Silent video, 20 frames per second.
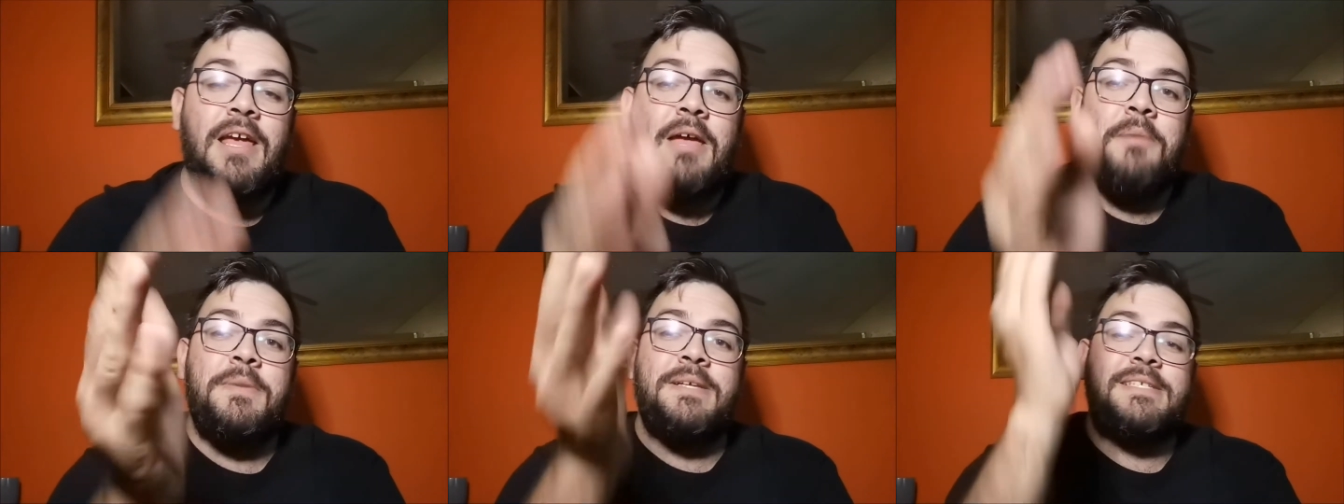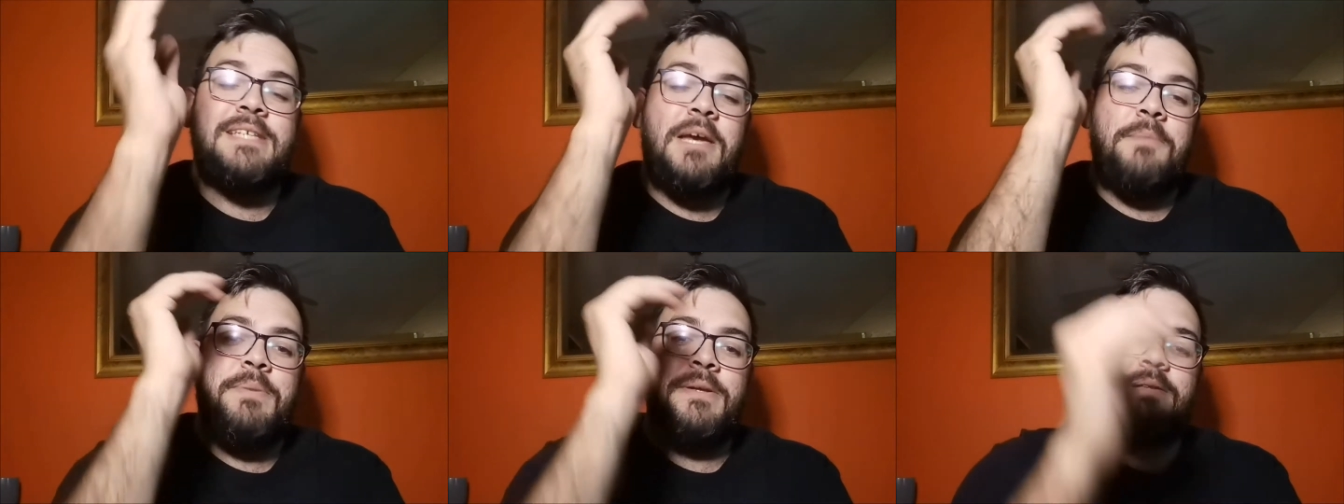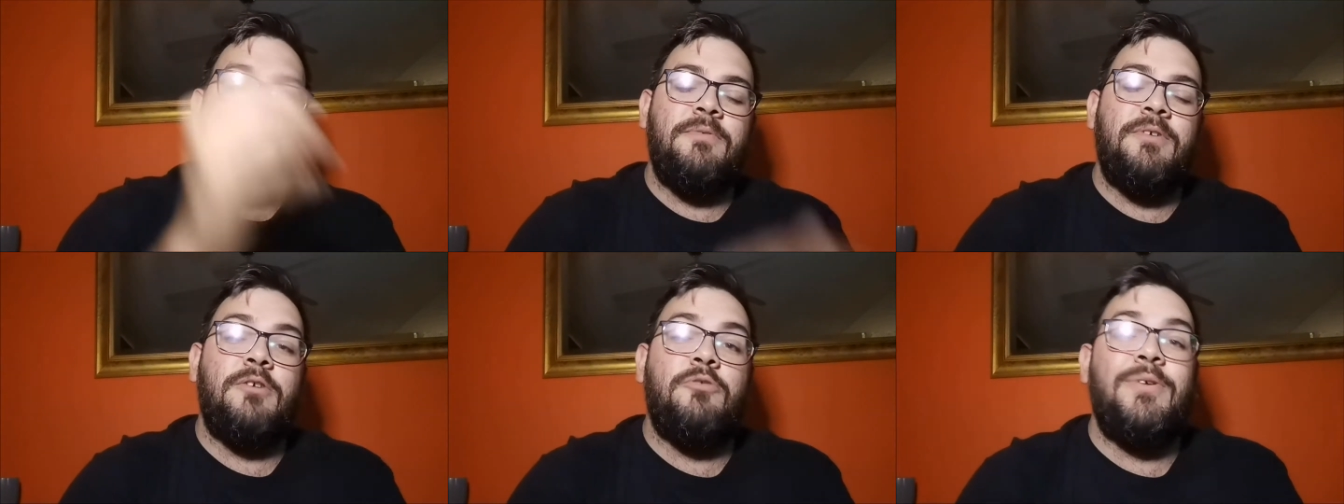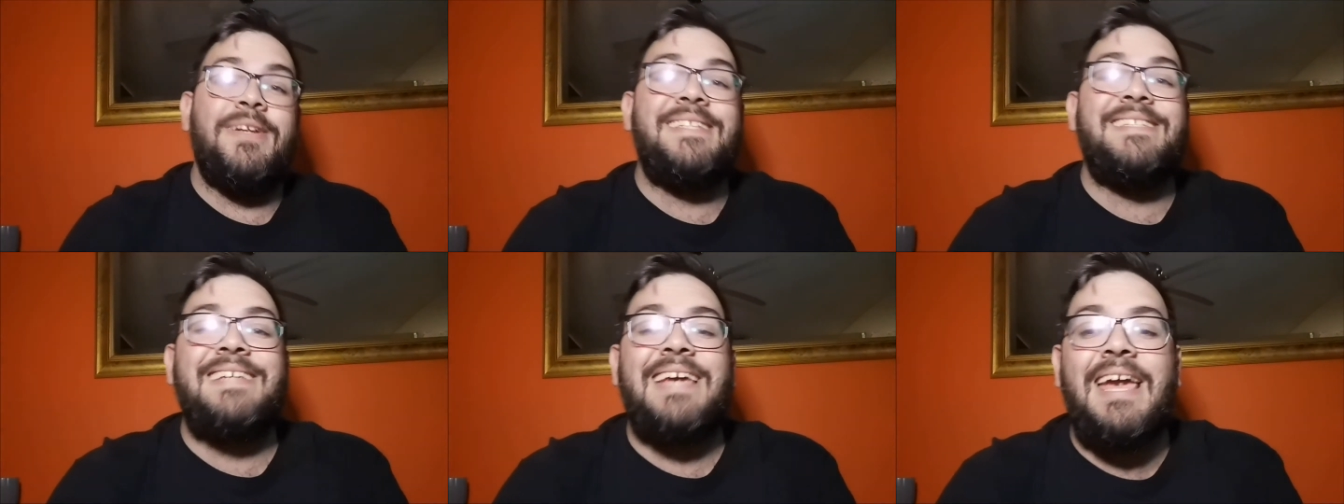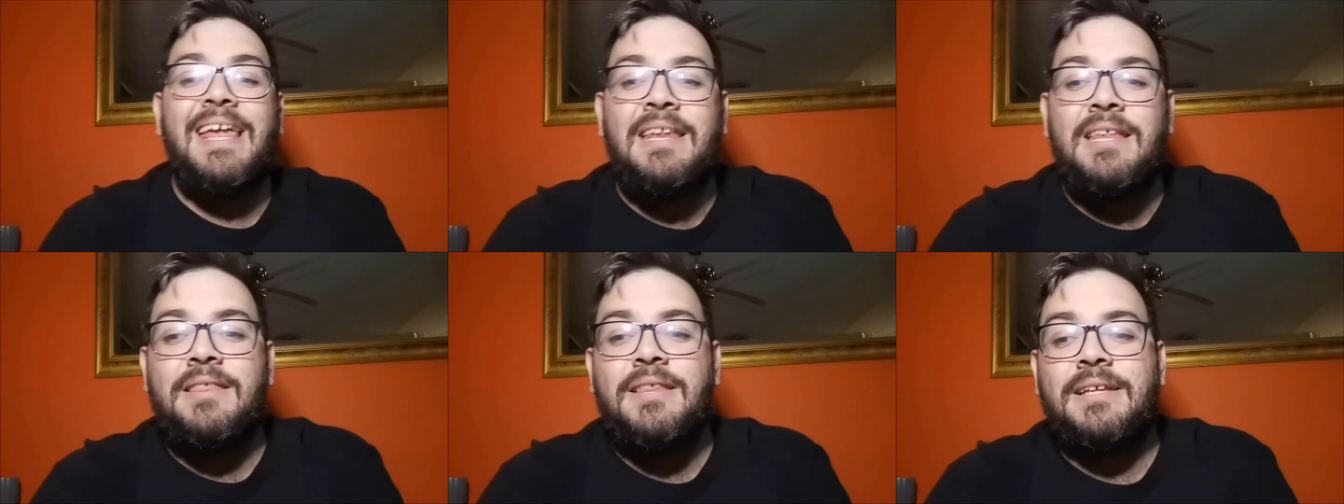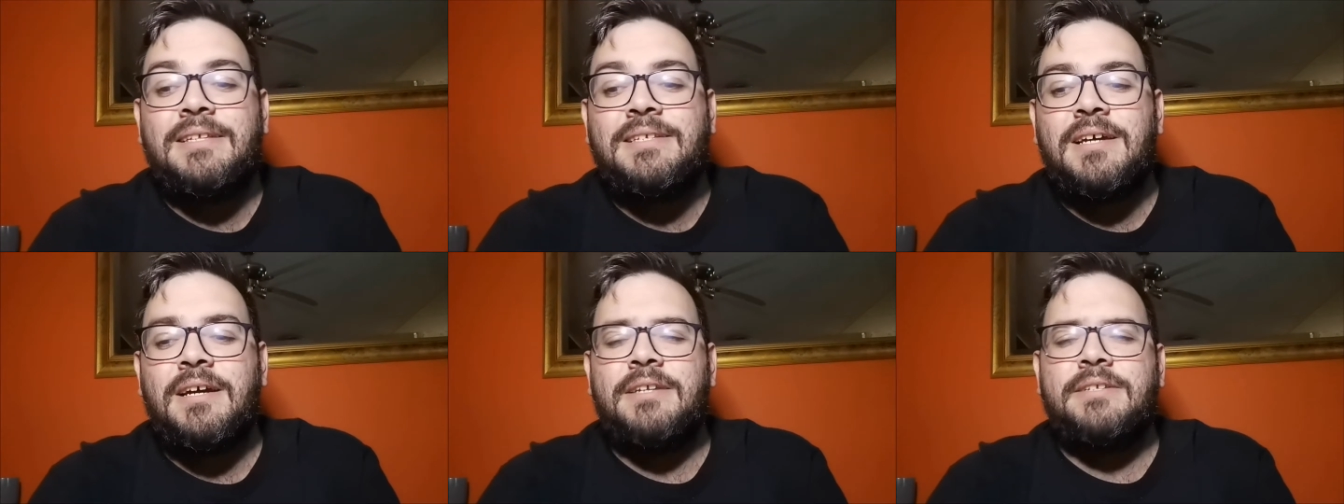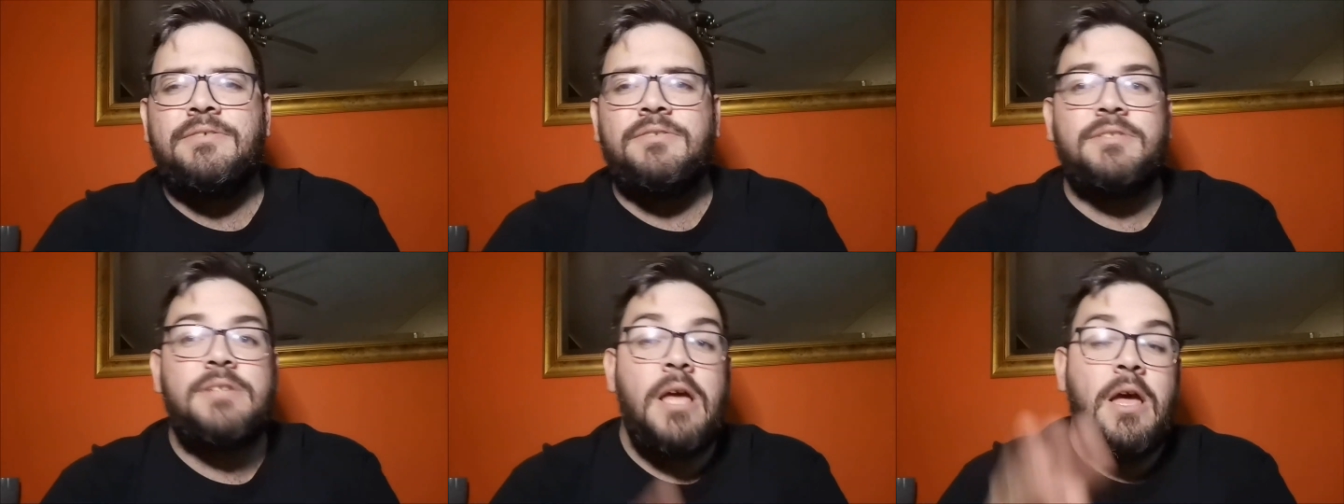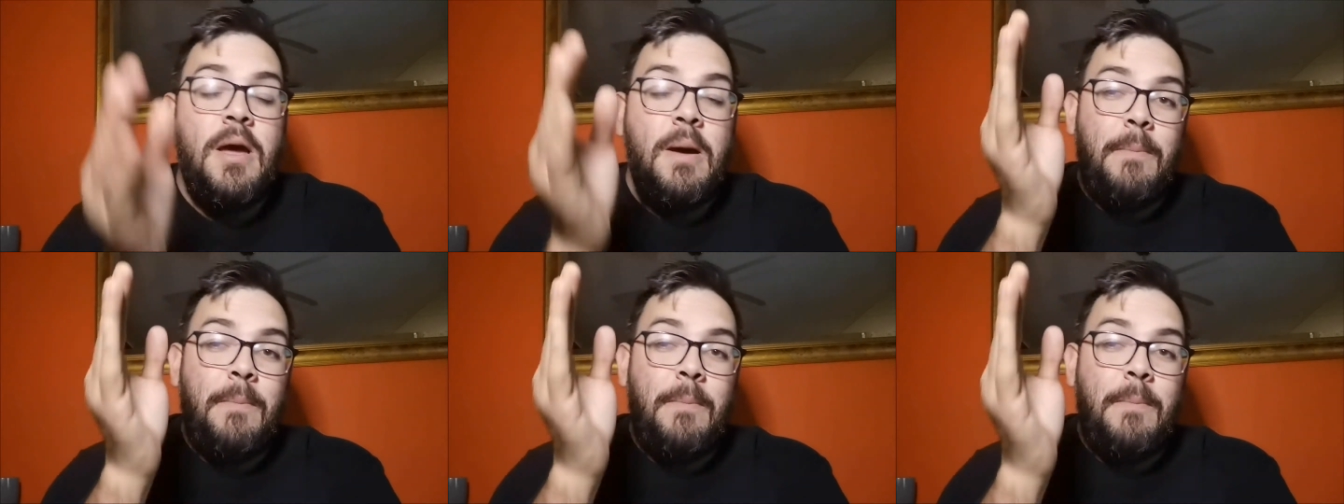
MSK picked up the victory, retaining their titles,